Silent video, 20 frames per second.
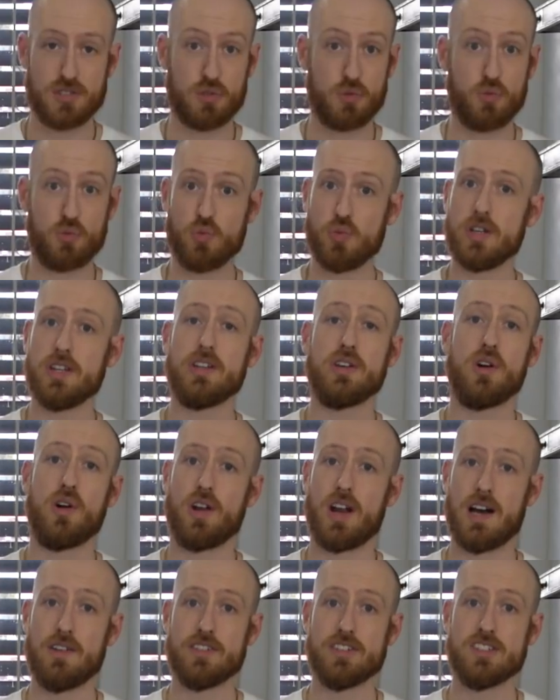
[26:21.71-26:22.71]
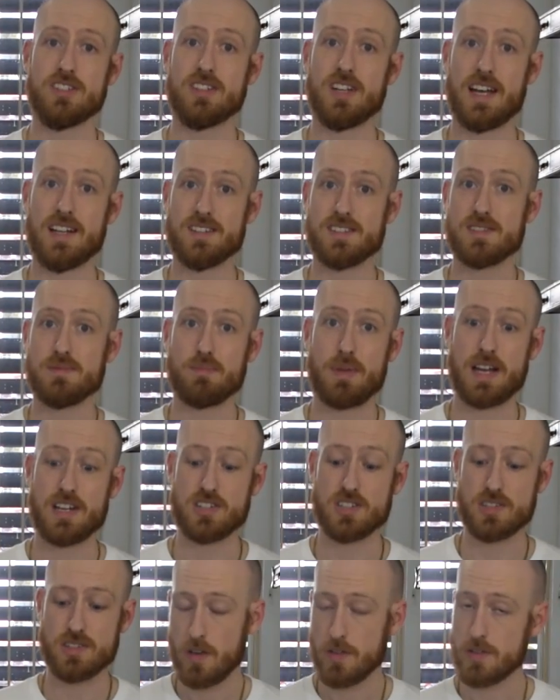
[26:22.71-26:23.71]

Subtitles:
a really hot oven and some patience.